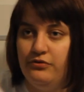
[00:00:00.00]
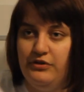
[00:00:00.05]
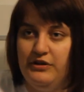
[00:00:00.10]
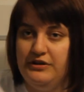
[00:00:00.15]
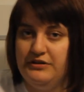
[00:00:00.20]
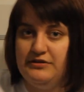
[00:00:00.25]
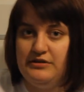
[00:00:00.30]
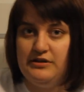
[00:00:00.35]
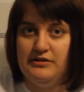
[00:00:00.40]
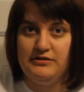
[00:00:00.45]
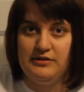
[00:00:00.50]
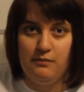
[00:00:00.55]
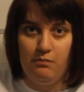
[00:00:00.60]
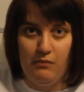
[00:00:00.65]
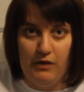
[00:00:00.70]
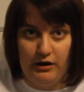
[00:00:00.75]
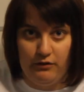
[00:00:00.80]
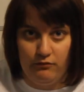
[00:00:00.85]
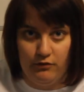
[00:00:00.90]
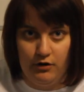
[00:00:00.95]
this isn't
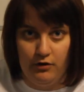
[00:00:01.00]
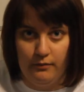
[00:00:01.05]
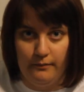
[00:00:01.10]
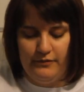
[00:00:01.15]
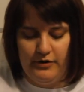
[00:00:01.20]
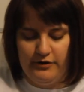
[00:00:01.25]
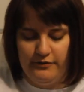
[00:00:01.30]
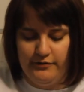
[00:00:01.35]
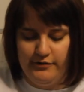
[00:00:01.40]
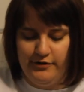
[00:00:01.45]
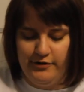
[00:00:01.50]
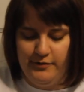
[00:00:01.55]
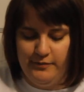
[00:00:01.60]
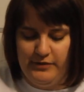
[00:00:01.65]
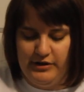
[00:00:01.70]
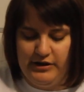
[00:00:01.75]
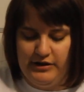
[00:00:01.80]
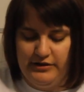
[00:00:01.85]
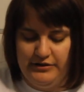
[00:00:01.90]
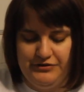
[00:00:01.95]
my room. My
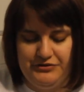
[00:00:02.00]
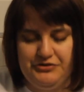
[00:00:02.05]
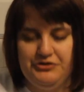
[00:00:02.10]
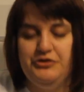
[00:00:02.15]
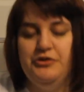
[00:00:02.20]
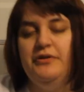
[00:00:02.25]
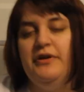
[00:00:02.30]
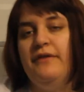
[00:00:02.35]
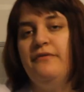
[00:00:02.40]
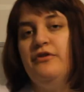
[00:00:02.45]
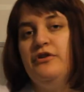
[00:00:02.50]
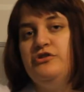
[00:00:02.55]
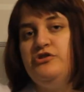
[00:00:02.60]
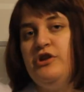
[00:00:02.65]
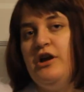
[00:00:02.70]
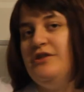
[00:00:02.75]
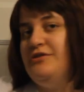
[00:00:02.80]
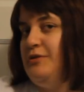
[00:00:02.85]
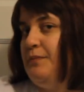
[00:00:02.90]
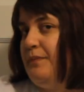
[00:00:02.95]
room is 2 different
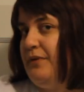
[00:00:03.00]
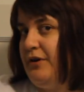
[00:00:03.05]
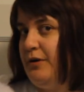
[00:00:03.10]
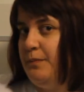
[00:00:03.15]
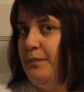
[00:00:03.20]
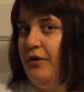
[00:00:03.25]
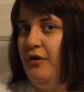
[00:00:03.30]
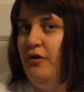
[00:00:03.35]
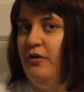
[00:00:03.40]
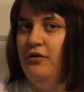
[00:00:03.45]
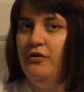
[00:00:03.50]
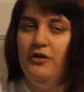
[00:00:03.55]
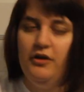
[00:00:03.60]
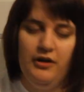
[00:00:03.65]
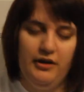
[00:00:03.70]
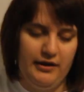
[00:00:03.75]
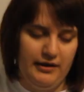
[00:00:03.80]
shades of purple.